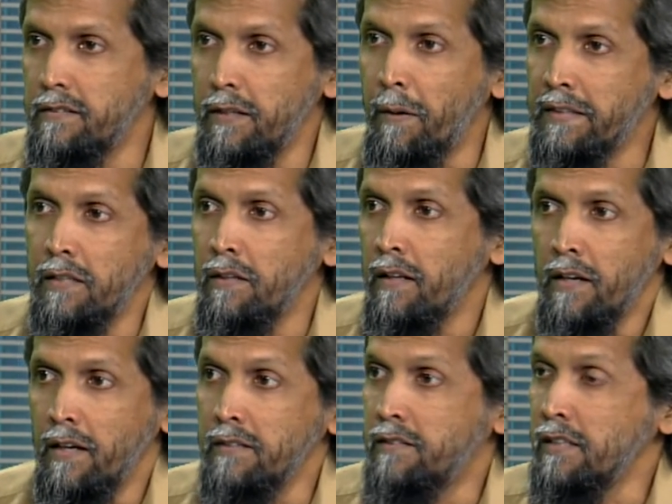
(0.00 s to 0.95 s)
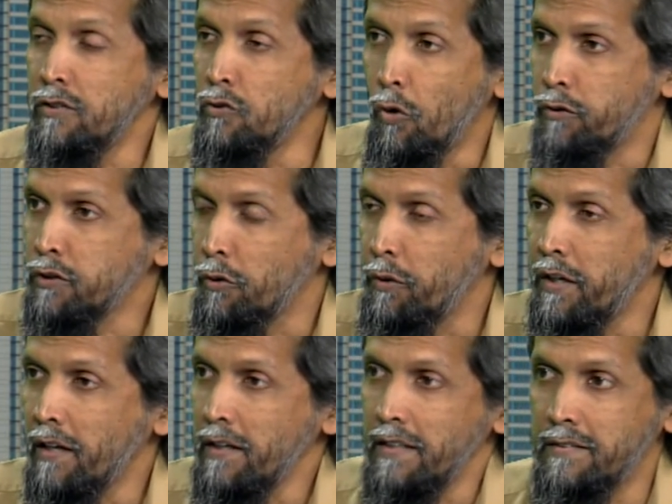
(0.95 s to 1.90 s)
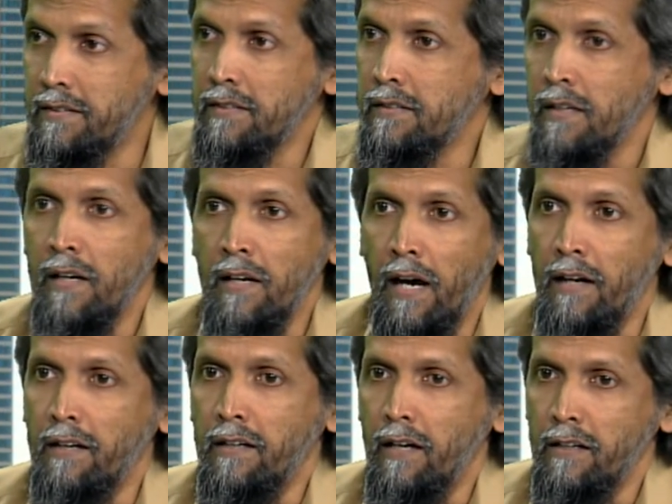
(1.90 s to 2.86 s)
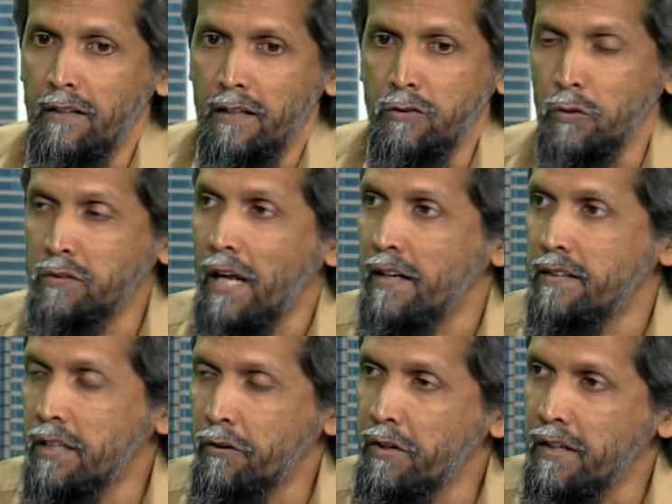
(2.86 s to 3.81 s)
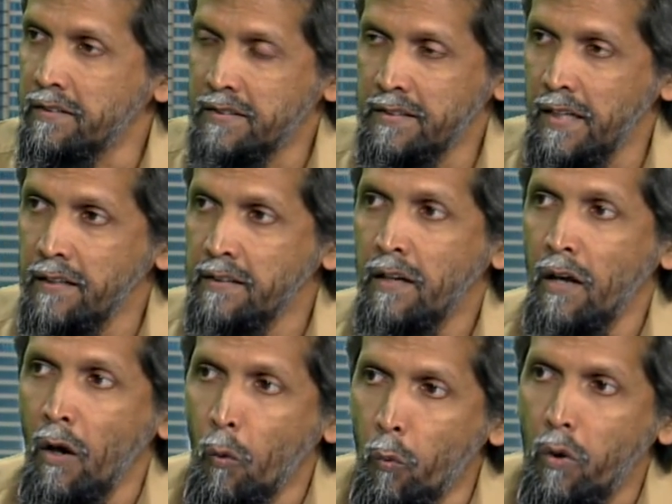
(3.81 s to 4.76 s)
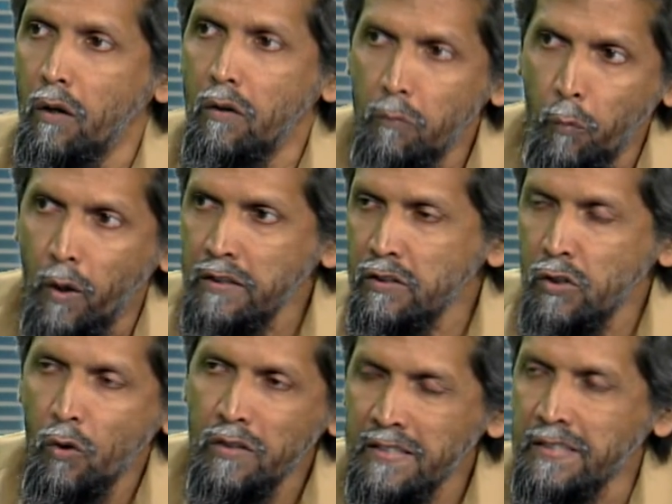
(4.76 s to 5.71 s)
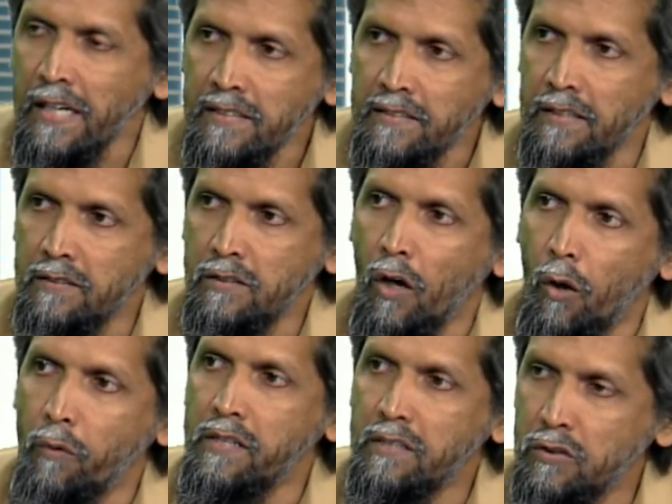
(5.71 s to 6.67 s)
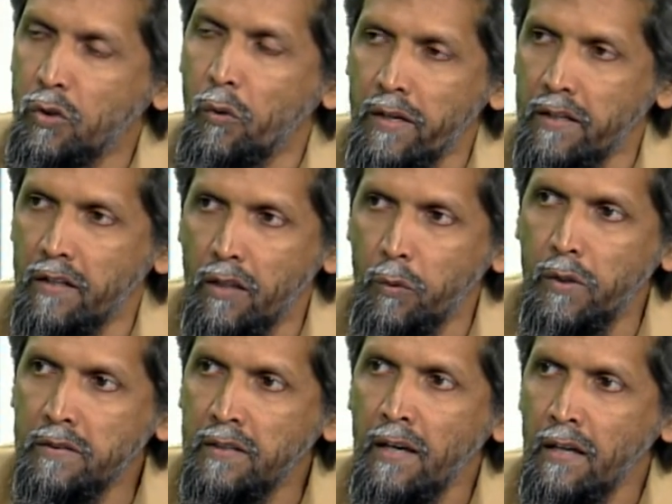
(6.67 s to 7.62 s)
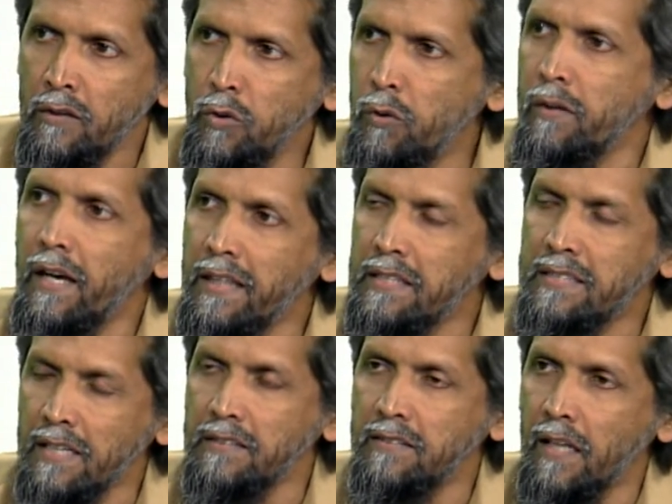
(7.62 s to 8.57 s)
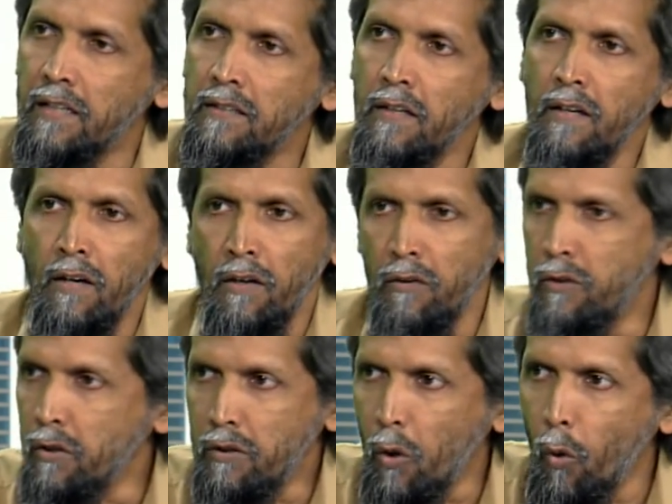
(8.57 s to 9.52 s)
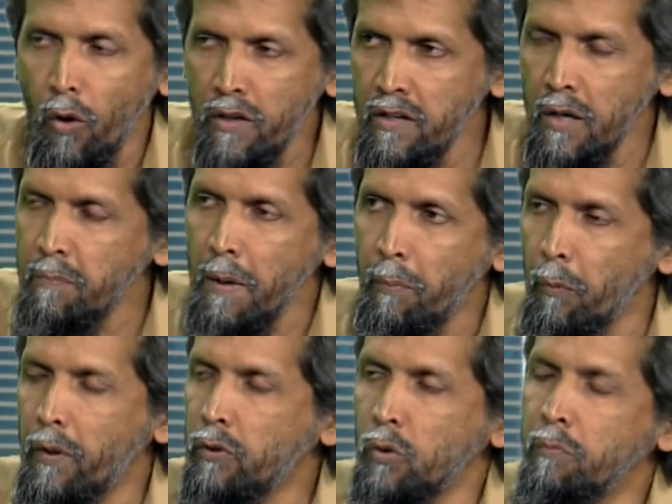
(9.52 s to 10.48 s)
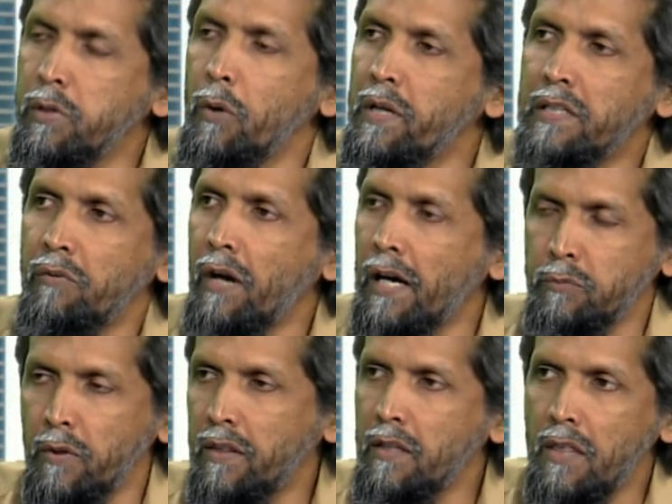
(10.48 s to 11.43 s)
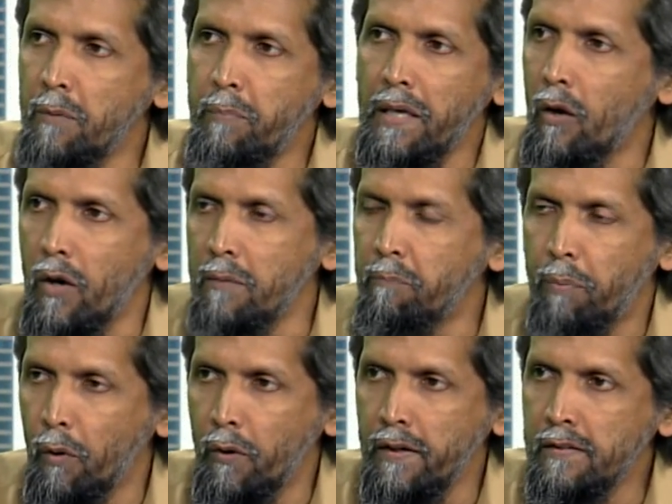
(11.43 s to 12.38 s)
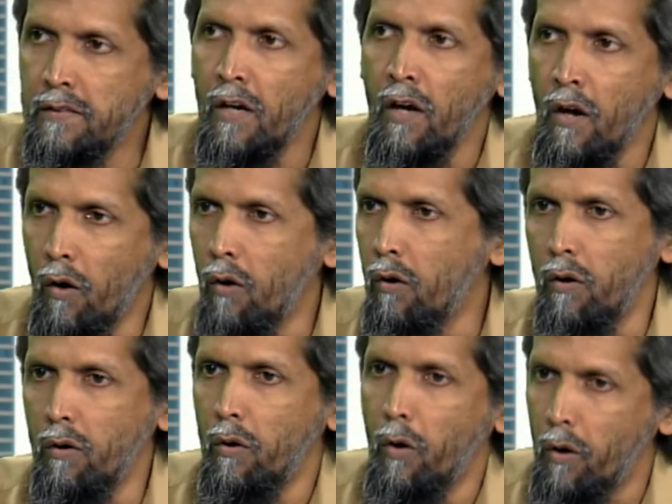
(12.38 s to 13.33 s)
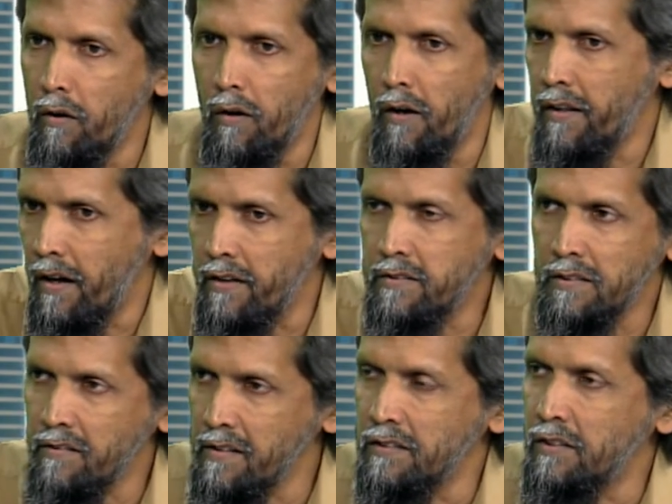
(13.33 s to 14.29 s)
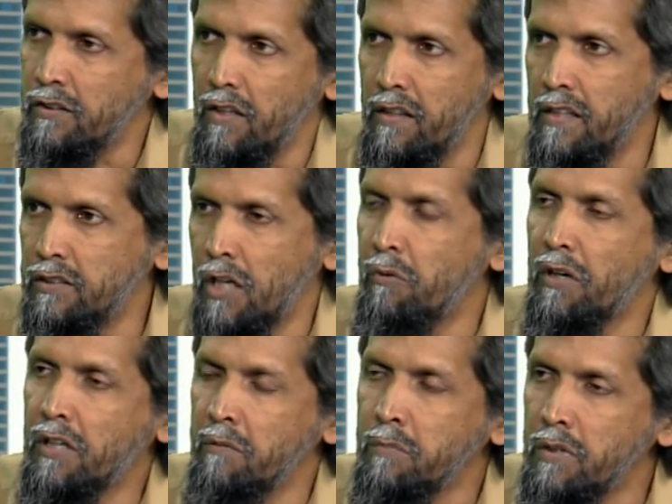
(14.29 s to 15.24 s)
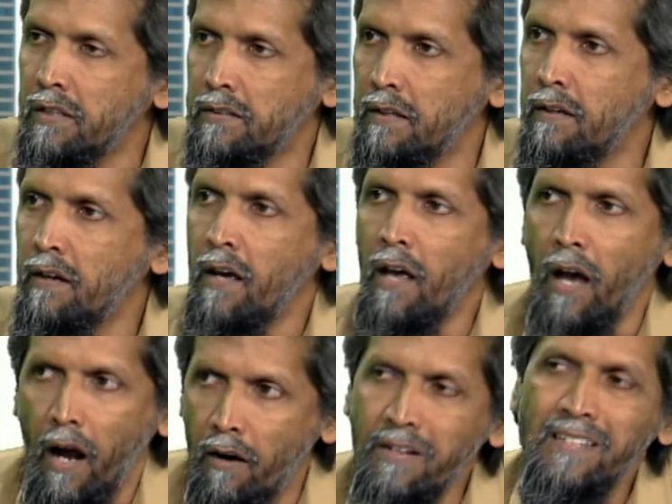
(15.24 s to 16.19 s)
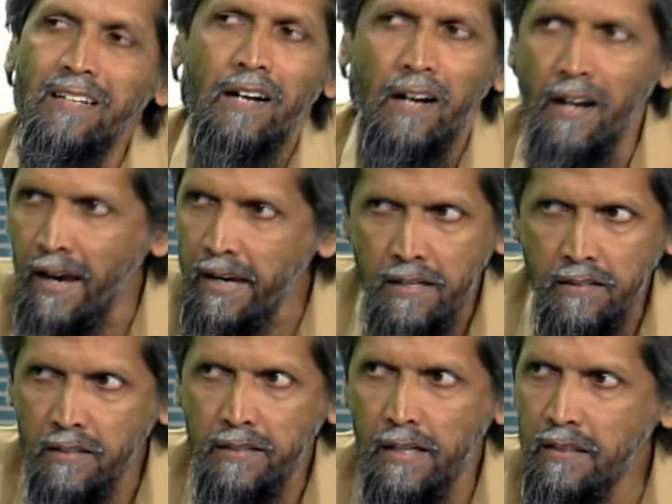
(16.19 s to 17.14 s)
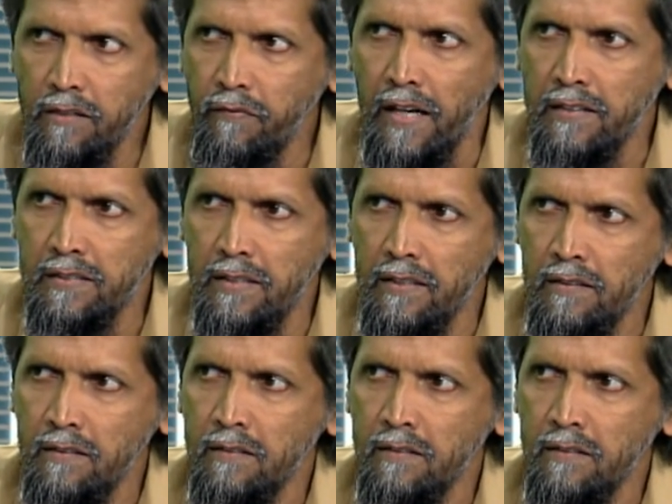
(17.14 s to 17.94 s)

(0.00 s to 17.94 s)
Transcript: They might say, is this North Korea? Is this a totalitarian state? What is your sense as to how this is going? In other words, do you get the sense that the ordinary people with whom you interact, whether they be your employees or others in the general community, are inclined to take the vaccine?